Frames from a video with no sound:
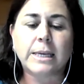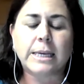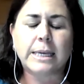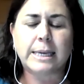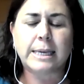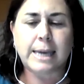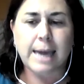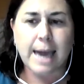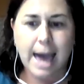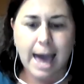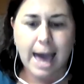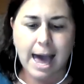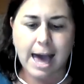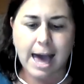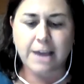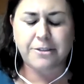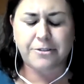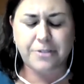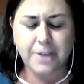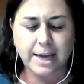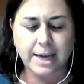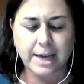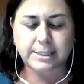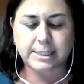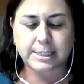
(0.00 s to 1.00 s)
yeah,
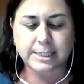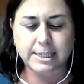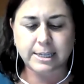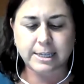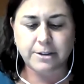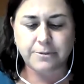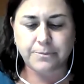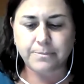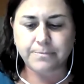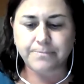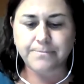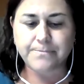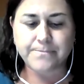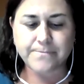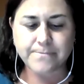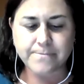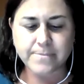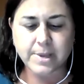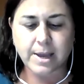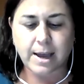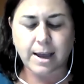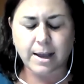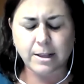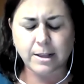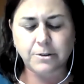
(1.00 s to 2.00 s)
that's...
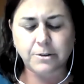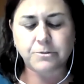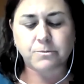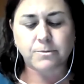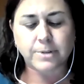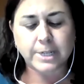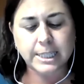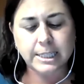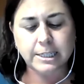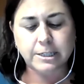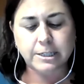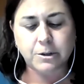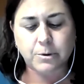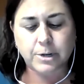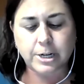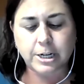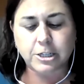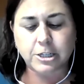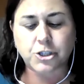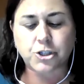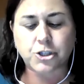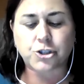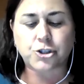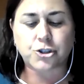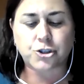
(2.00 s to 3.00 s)
I don't really know where to
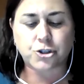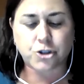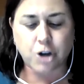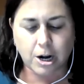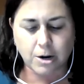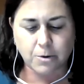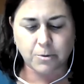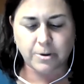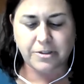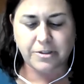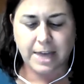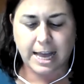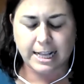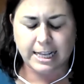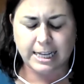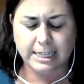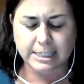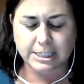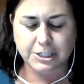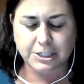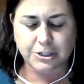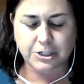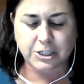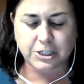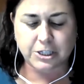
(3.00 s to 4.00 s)
start with that
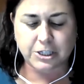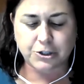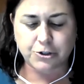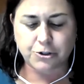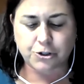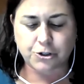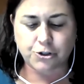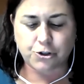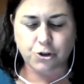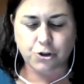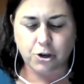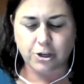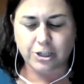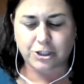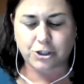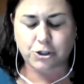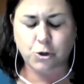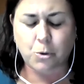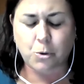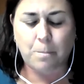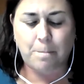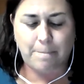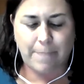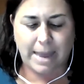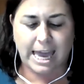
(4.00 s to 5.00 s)
answer because there's so, it's
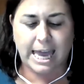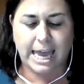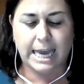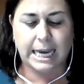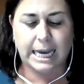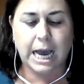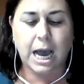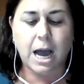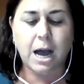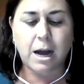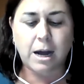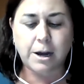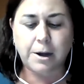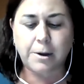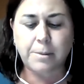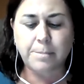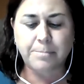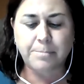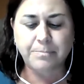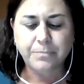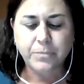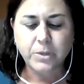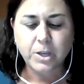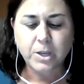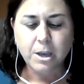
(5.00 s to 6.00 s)
so big.
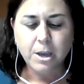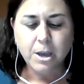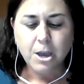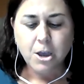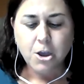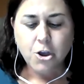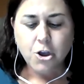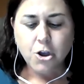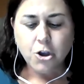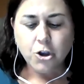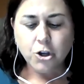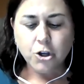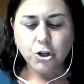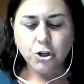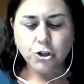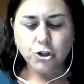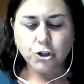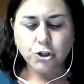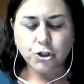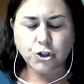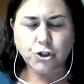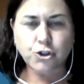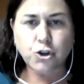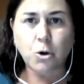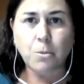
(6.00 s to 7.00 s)
Um,
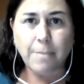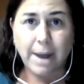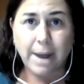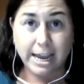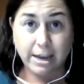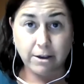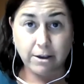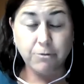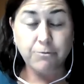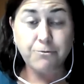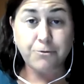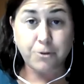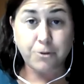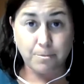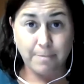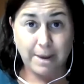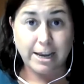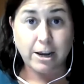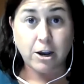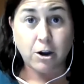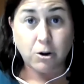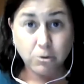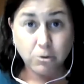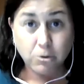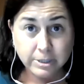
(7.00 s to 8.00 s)
so my from my
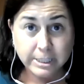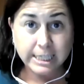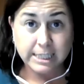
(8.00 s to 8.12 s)
own